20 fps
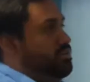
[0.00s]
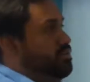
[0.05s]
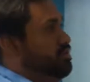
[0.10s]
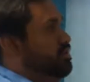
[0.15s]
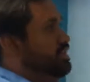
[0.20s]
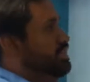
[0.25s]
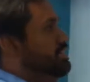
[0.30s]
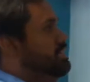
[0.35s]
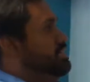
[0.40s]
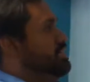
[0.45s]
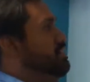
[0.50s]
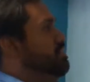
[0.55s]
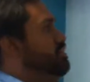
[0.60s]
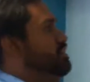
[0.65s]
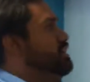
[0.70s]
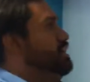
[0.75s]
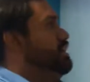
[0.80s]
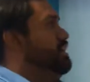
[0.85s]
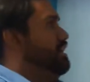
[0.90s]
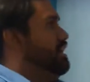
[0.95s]
you can say,
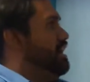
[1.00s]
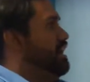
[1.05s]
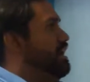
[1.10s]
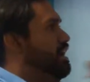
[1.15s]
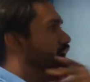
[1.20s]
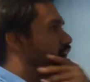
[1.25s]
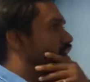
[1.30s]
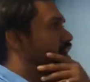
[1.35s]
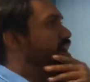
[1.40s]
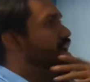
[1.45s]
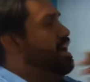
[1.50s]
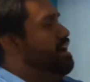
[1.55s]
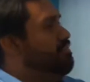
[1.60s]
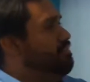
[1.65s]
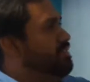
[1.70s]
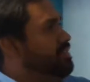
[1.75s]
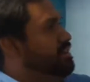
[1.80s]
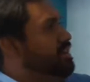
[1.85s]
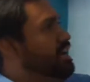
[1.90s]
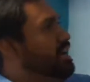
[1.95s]
okay, I
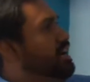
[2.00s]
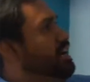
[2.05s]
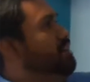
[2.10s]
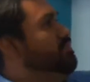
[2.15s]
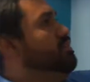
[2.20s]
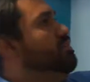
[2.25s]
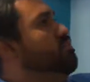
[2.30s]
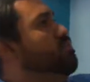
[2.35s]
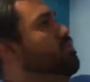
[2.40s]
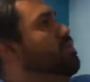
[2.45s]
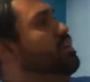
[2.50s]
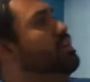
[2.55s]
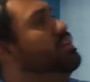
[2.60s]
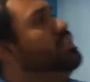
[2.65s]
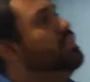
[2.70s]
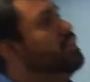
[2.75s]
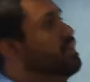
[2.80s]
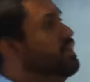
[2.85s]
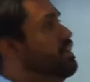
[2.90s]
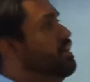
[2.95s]
have the
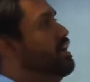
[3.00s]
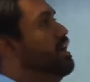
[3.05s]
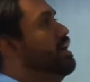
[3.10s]
word